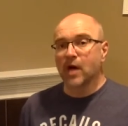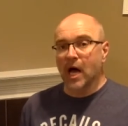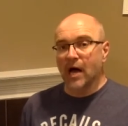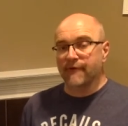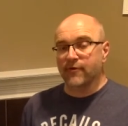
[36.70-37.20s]

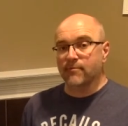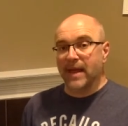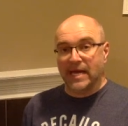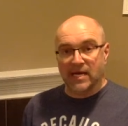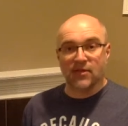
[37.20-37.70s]
uh, for
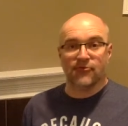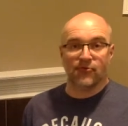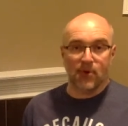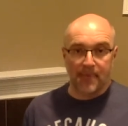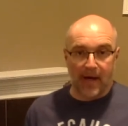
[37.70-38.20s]
maintenance,
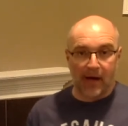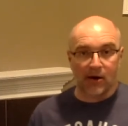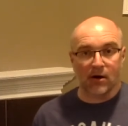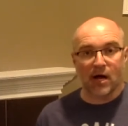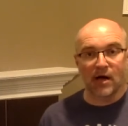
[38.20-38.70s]
for
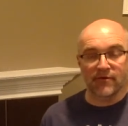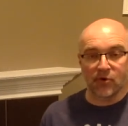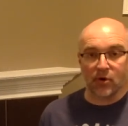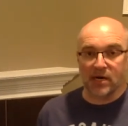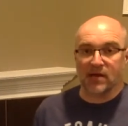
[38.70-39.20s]
repair of an
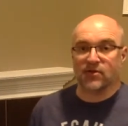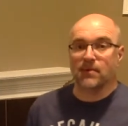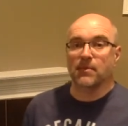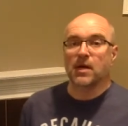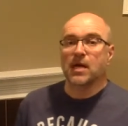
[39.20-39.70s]

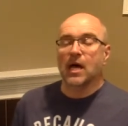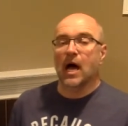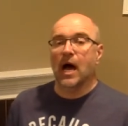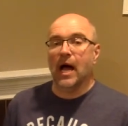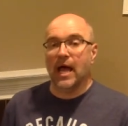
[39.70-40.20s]
organism,
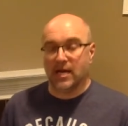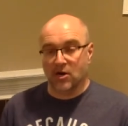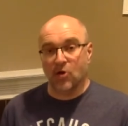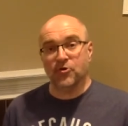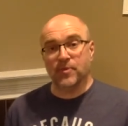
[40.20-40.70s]
uh, and it
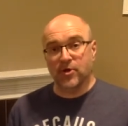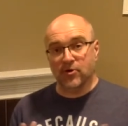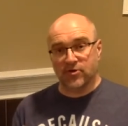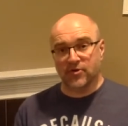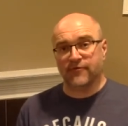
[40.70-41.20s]
can also be
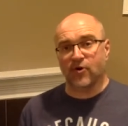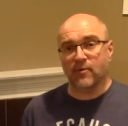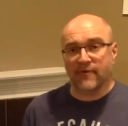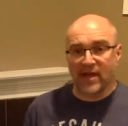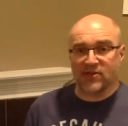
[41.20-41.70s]
used as a
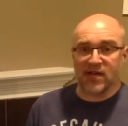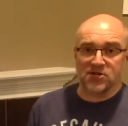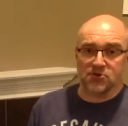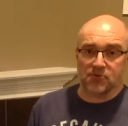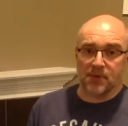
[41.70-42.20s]
form of
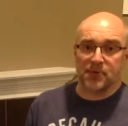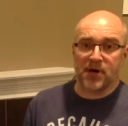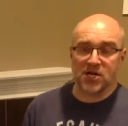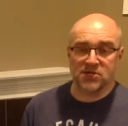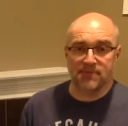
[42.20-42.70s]
asexual
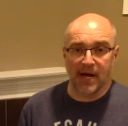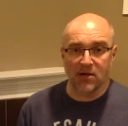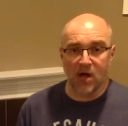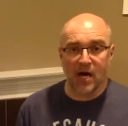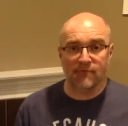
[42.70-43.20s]
reproduction by
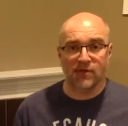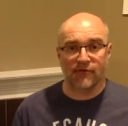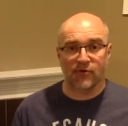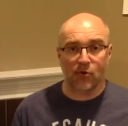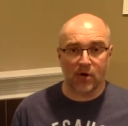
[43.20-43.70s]
a lot of
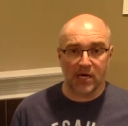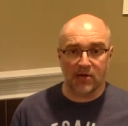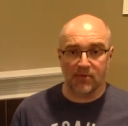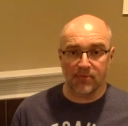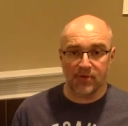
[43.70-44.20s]
different
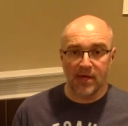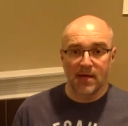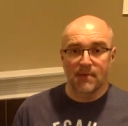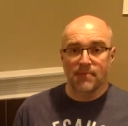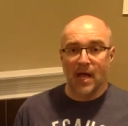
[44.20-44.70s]
organisms
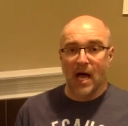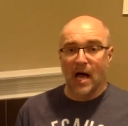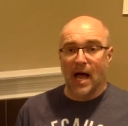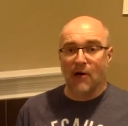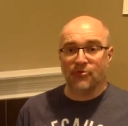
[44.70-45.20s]

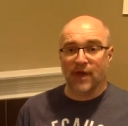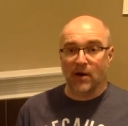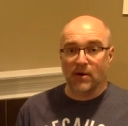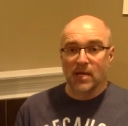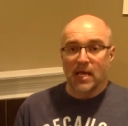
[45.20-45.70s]
out there.